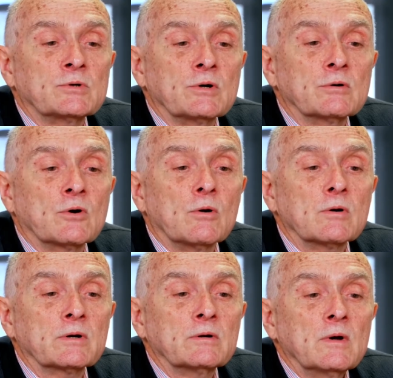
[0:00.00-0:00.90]
2
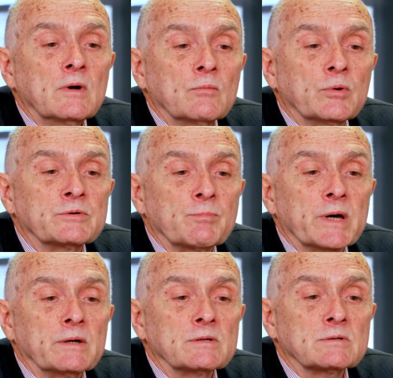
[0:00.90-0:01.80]
cork, which
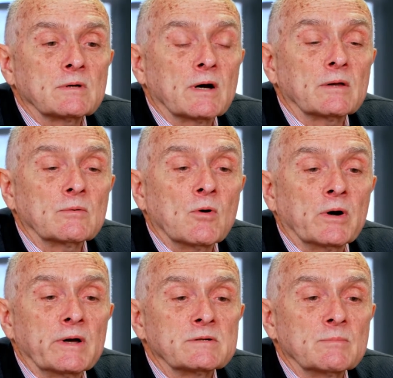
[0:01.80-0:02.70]
means the
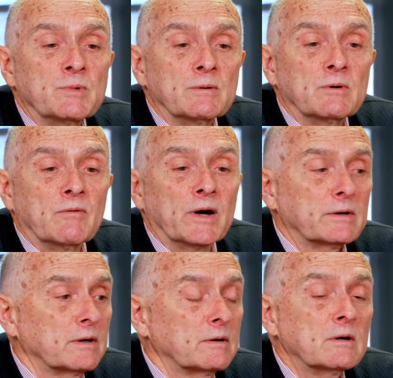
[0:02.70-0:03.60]
wine has a minimum,
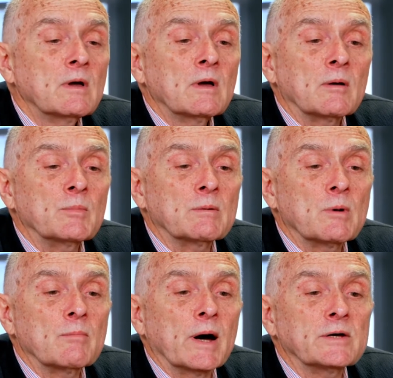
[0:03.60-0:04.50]

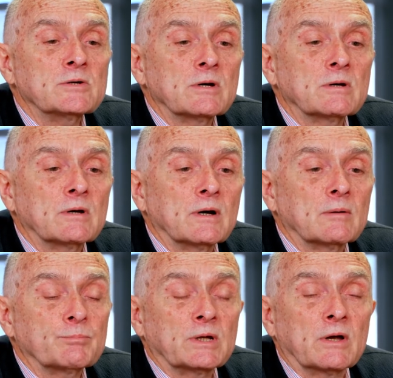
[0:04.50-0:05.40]
minimum aging
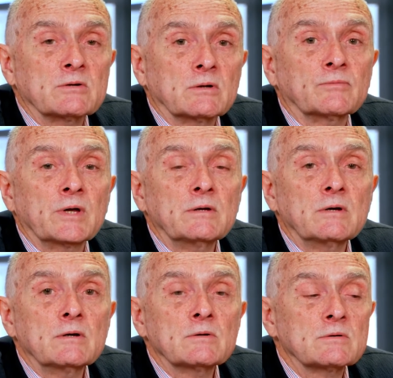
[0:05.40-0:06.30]
potential of 10
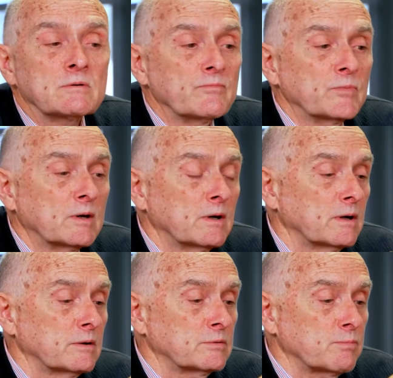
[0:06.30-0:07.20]
years.
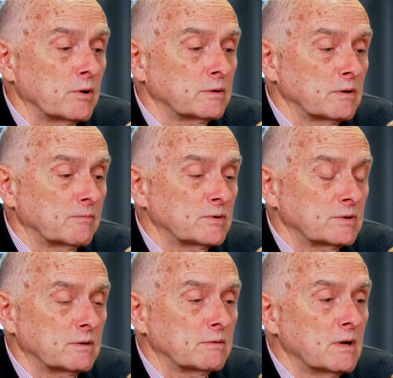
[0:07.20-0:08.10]
This wine is
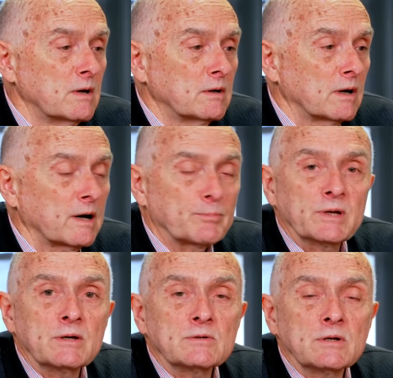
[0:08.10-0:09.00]
obviously a couple of
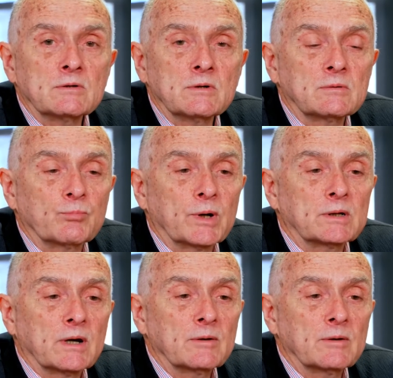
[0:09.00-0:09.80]
years into it, but